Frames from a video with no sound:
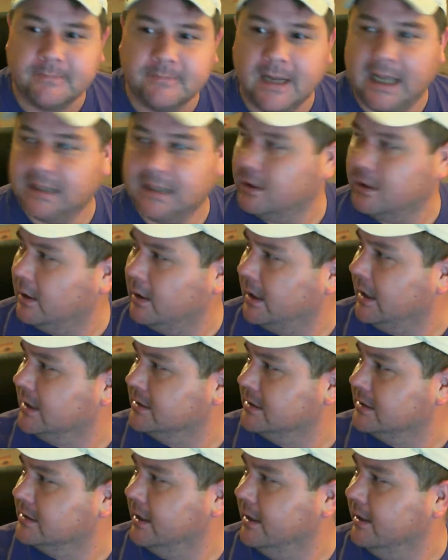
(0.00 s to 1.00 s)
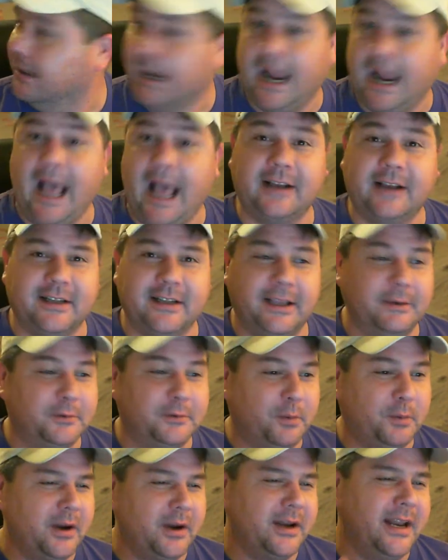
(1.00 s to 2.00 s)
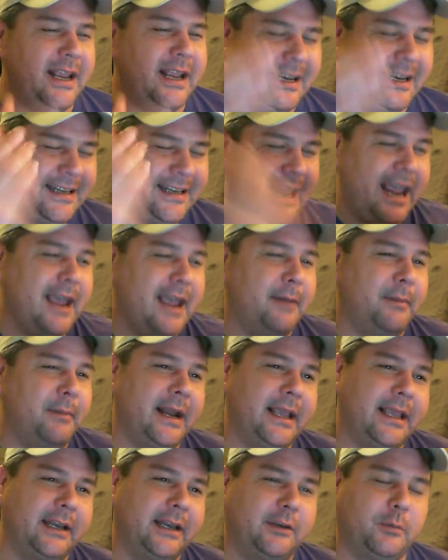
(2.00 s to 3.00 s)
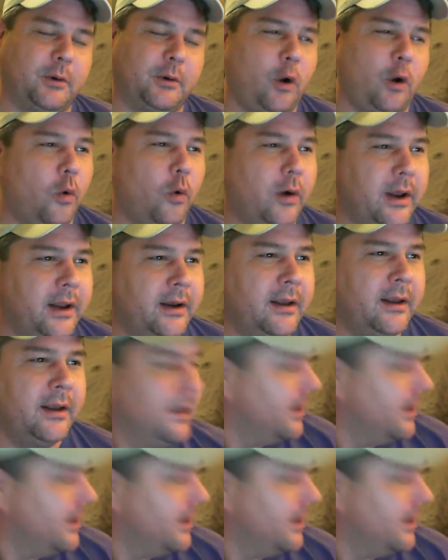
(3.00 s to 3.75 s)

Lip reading: That's all I got to say. And actually, it was pretty neat. Damn, I didn't get to record it.